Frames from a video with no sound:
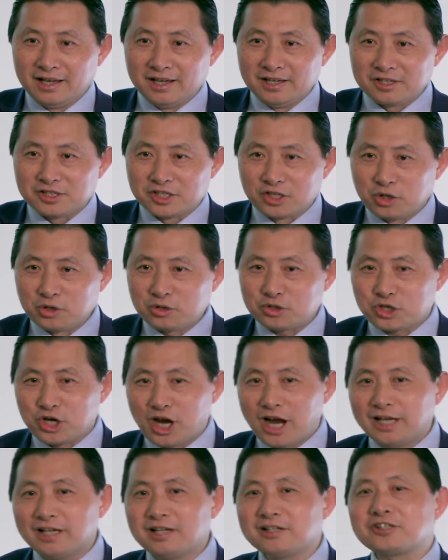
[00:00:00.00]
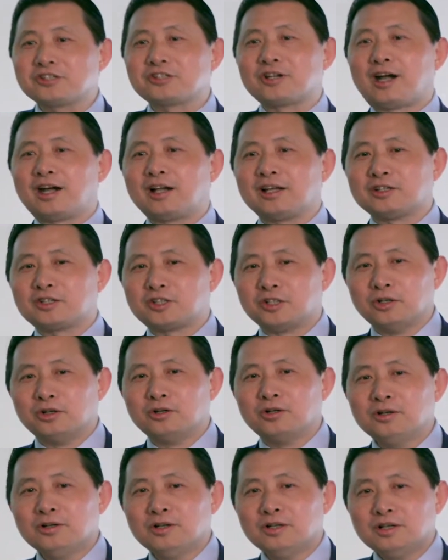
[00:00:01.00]
So China started
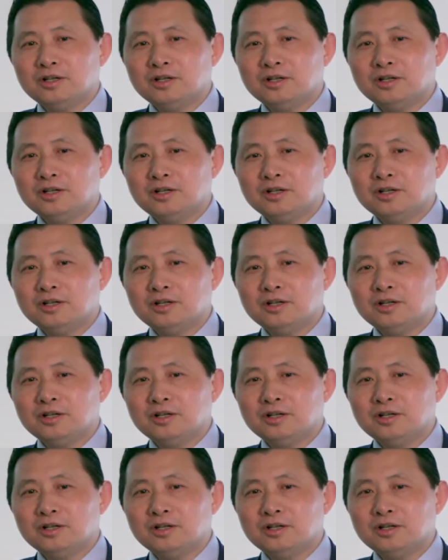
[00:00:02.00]
to